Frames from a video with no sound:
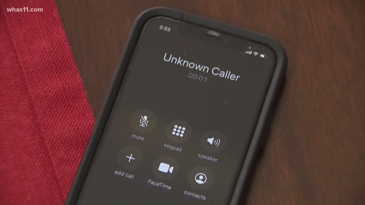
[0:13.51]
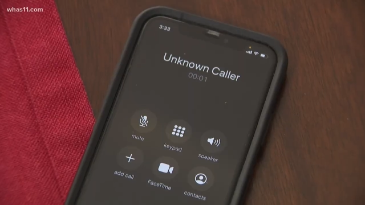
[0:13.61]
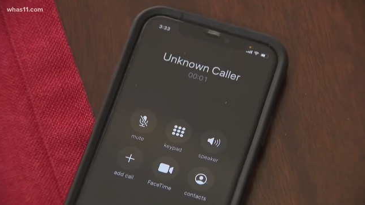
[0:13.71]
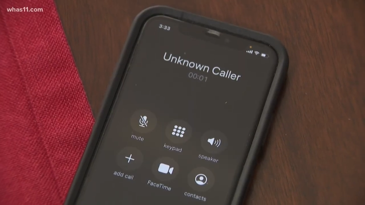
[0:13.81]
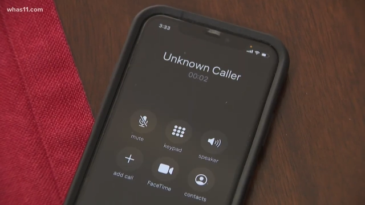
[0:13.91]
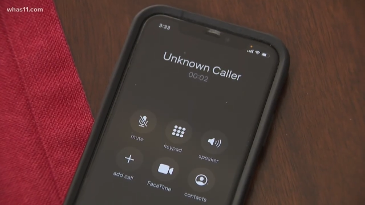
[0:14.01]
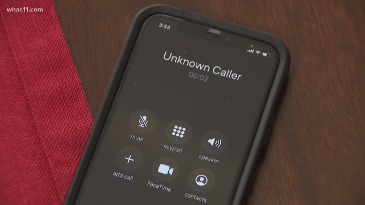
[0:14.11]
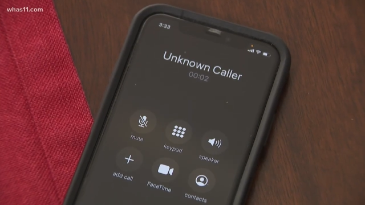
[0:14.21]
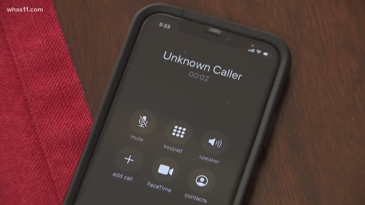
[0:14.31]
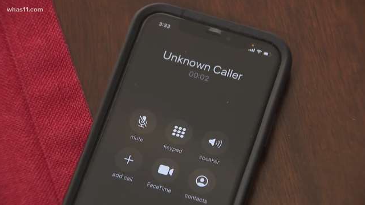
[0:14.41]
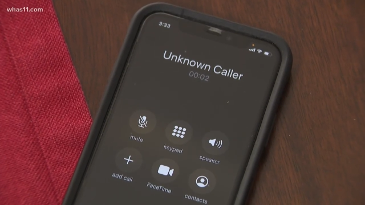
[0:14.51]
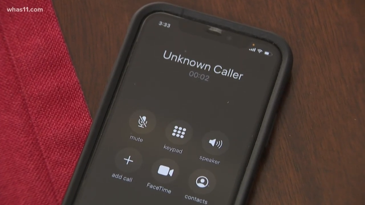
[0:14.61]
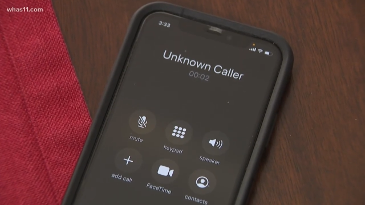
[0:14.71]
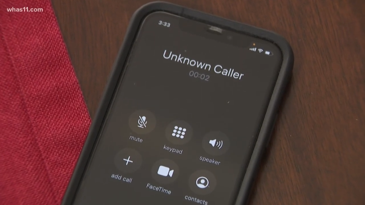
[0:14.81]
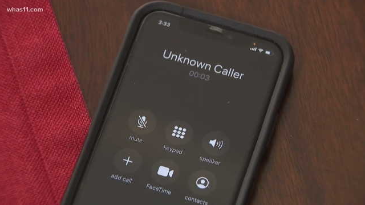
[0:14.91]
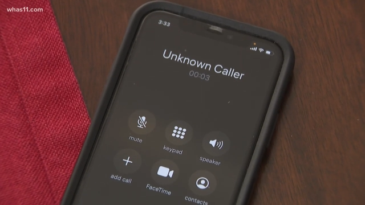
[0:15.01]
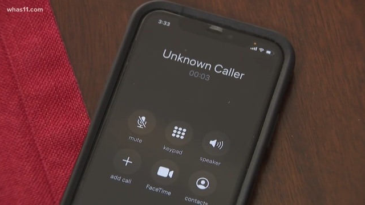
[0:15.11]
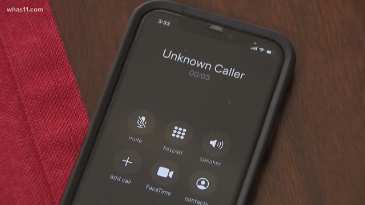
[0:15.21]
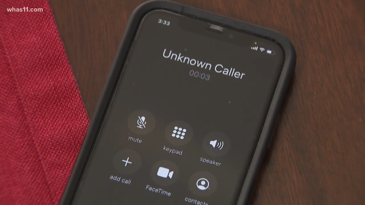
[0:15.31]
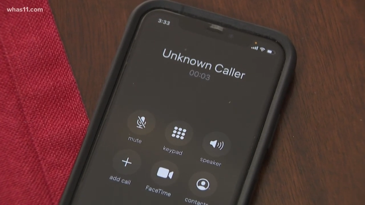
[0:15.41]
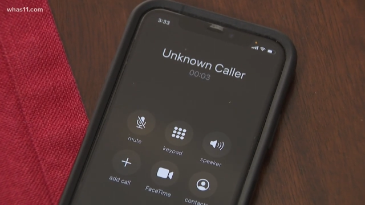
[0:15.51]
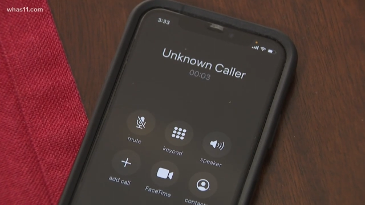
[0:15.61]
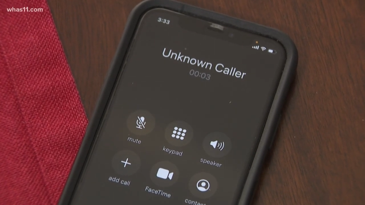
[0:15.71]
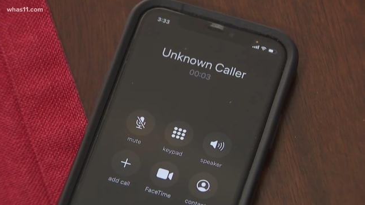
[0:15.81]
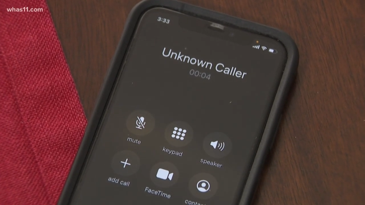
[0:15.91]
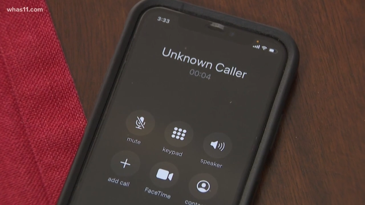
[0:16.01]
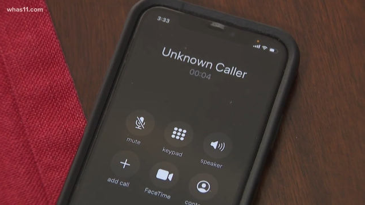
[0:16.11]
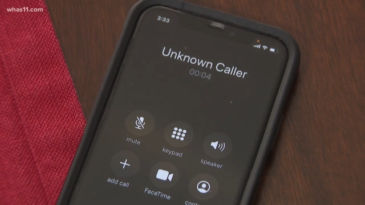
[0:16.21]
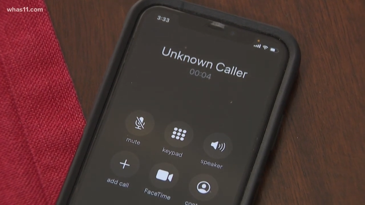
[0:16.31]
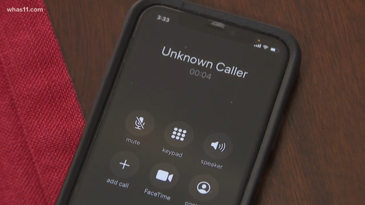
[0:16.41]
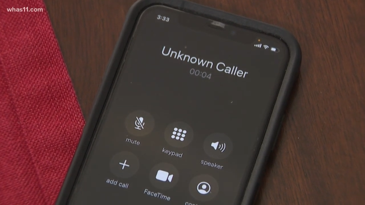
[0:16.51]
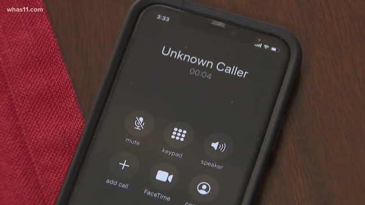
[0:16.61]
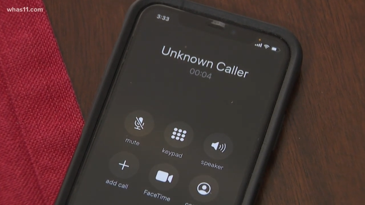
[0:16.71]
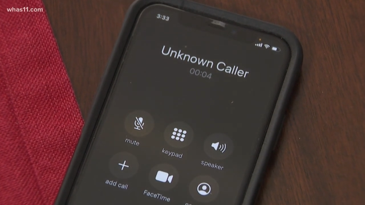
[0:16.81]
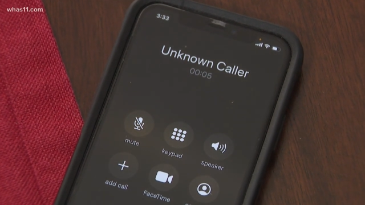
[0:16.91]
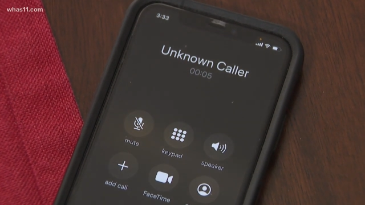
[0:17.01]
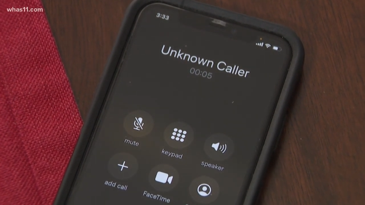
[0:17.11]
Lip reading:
(no speaker visible)